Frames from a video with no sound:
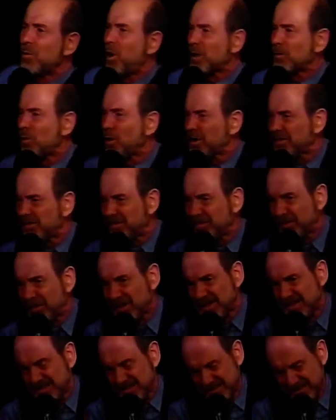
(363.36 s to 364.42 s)
one more
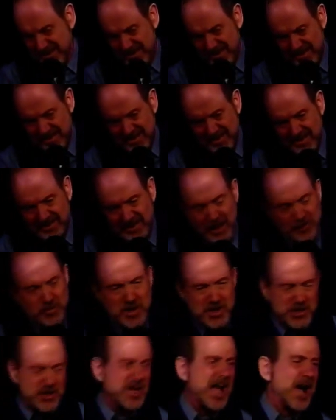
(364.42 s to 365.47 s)
thing. Let me
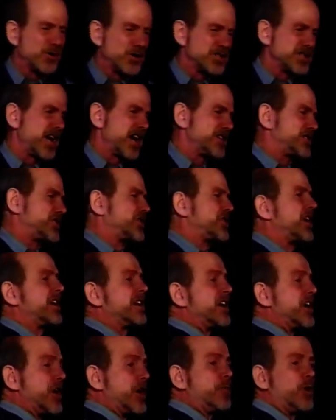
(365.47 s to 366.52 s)
shout as I sing,
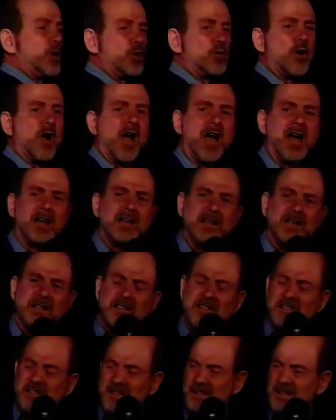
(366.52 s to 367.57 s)
hip
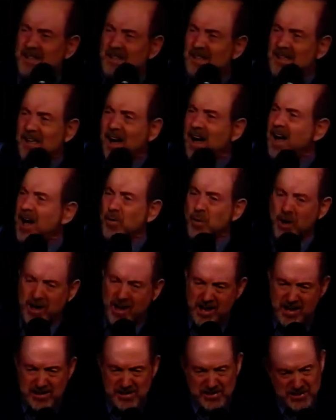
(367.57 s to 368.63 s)
hooray! Oh, what
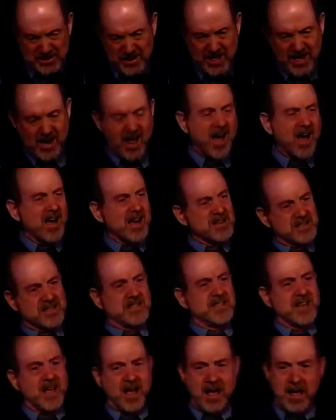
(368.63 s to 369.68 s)
else can I
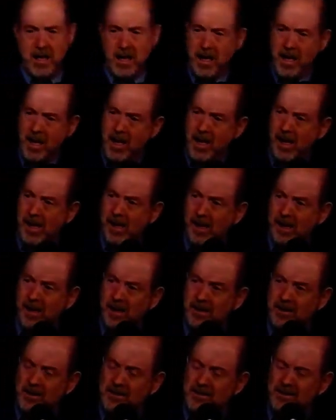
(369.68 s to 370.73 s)

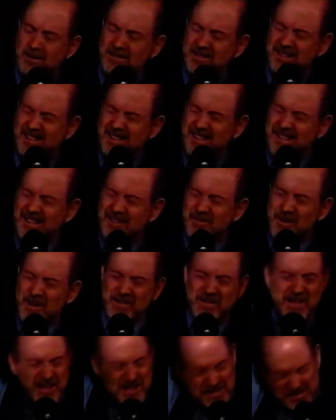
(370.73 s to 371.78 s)
say? But
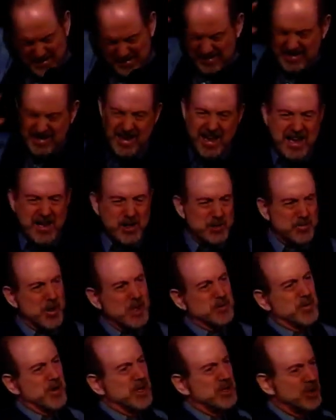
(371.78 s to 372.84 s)
these tales
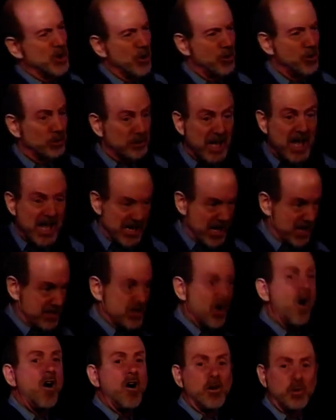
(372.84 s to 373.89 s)
must be told, yes,
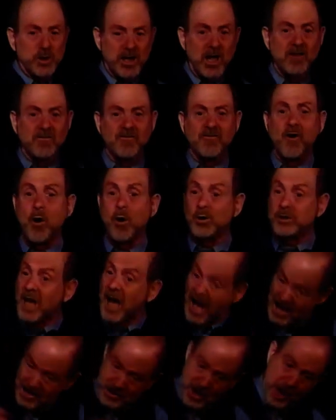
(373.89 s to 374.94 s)
all will unfold
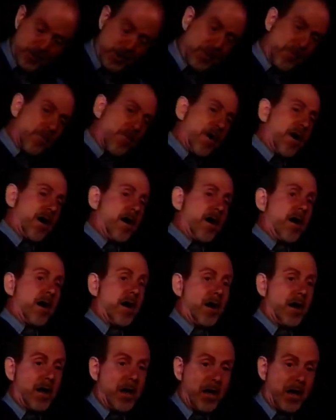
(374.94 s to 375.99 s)
as I
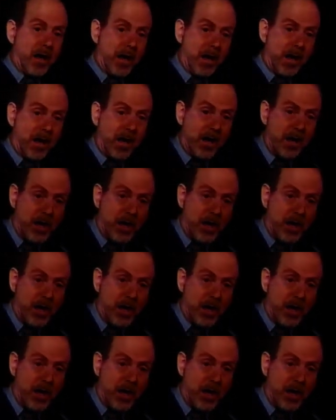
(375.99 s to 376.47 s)
remember.